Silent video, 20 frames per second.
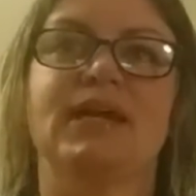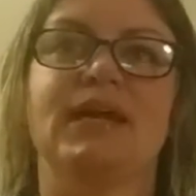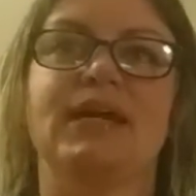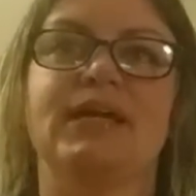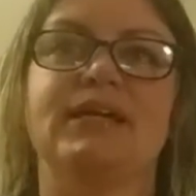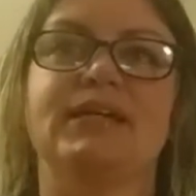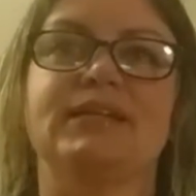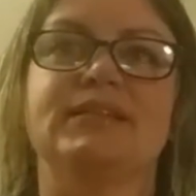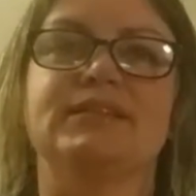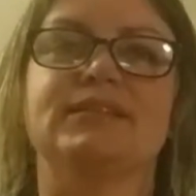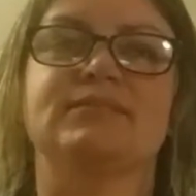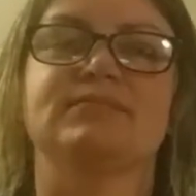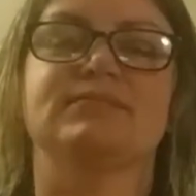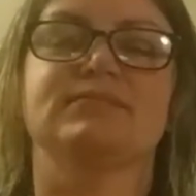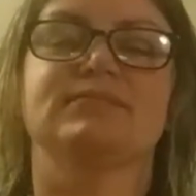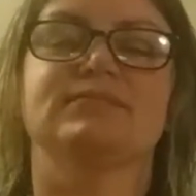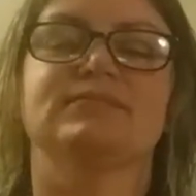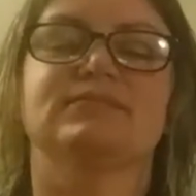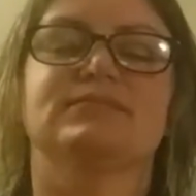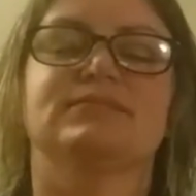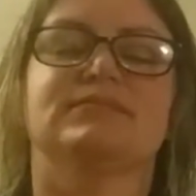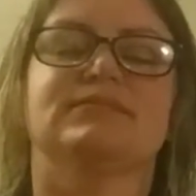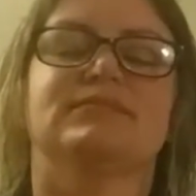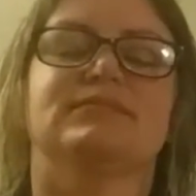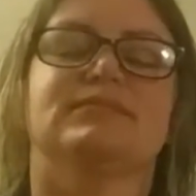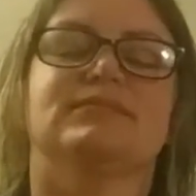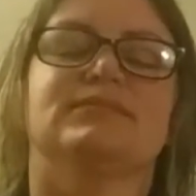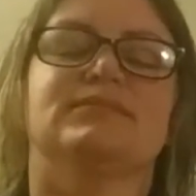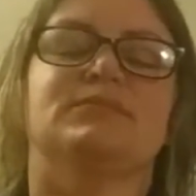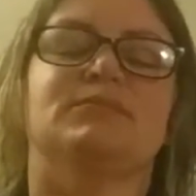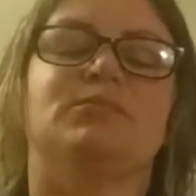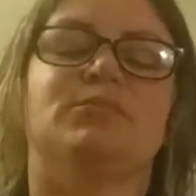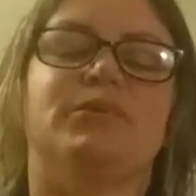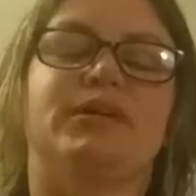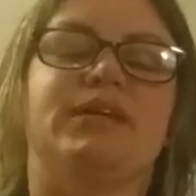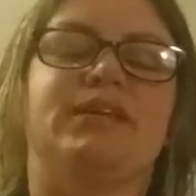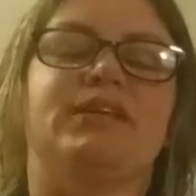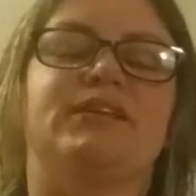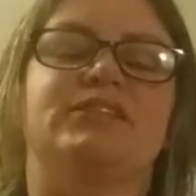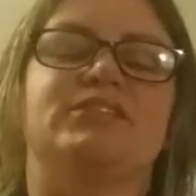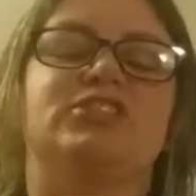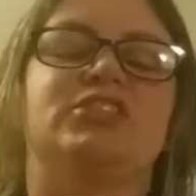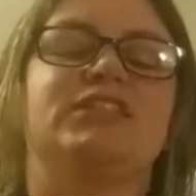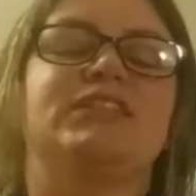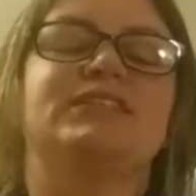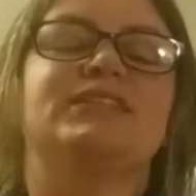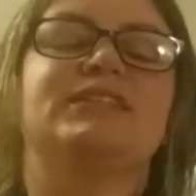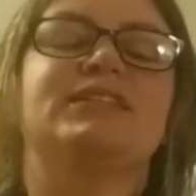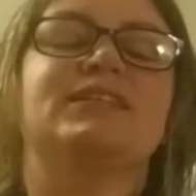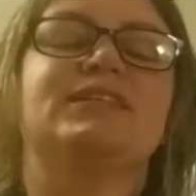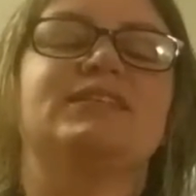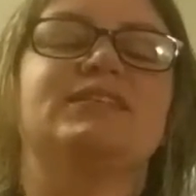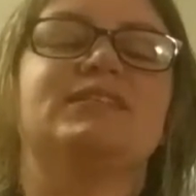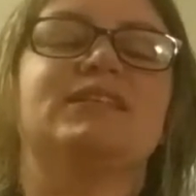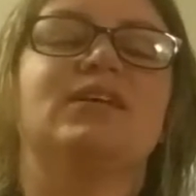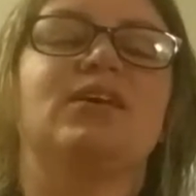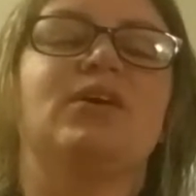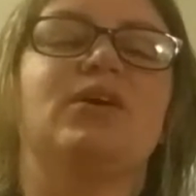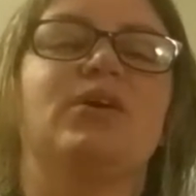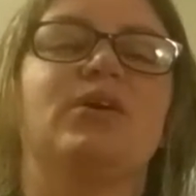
is breathe in Jesus,